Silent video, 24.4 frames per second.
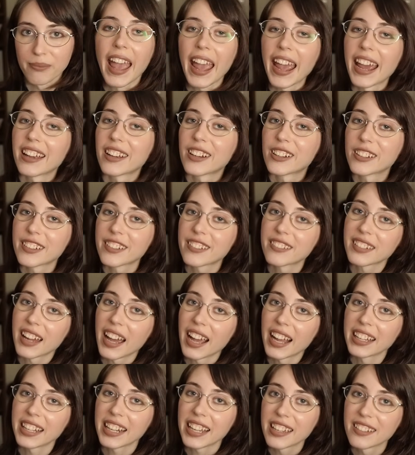And her
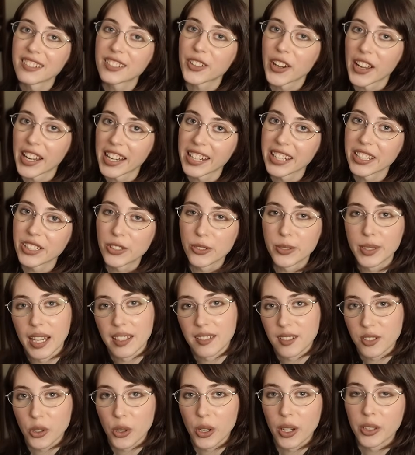design is credited to
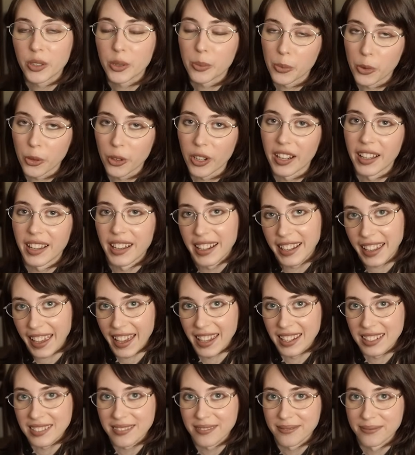Tetsuro Nomura
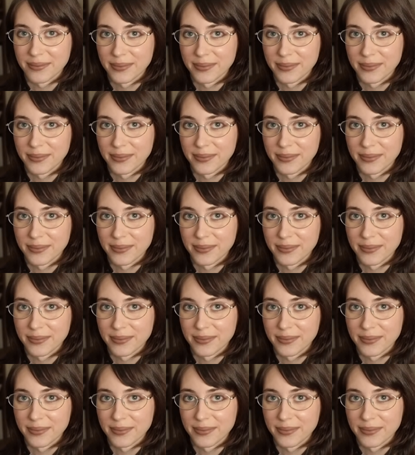again.